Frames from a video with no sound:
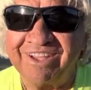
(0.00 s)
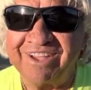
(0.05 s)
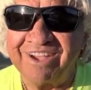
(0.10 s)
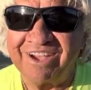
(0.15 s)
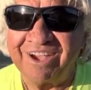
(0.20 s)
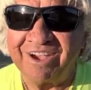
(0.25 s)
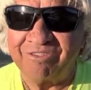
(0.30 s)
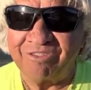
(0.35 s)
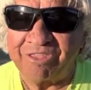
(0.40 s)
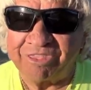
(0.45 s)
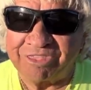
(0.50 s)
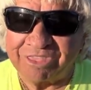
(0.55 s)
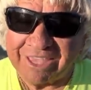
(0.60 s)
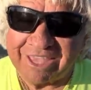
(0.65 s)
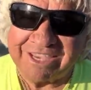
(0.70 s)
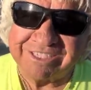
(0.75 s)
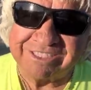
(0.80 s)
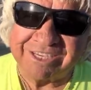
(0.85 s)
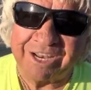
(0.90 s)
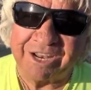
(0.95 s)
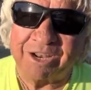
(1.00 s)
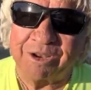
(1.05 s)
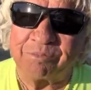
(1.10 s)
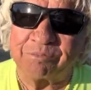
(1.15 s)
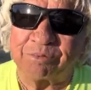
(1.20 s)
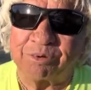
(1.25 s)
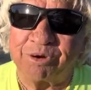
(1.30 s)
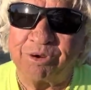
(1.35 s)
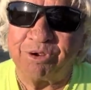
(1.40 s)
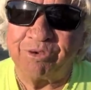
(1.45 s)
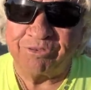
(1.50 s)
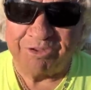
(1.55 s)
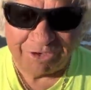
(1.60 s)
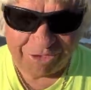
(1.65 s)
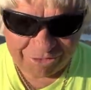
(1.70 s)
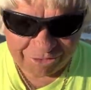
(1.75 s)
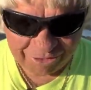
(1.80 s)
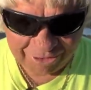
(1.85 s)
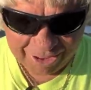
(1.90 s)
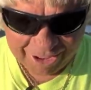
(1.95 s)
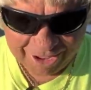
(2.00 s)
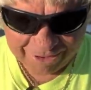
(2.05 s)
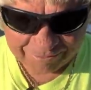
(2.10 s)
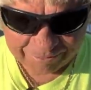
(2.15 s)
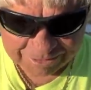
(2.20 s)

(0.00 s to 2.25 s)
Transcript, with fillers: of the things that will improve in your life by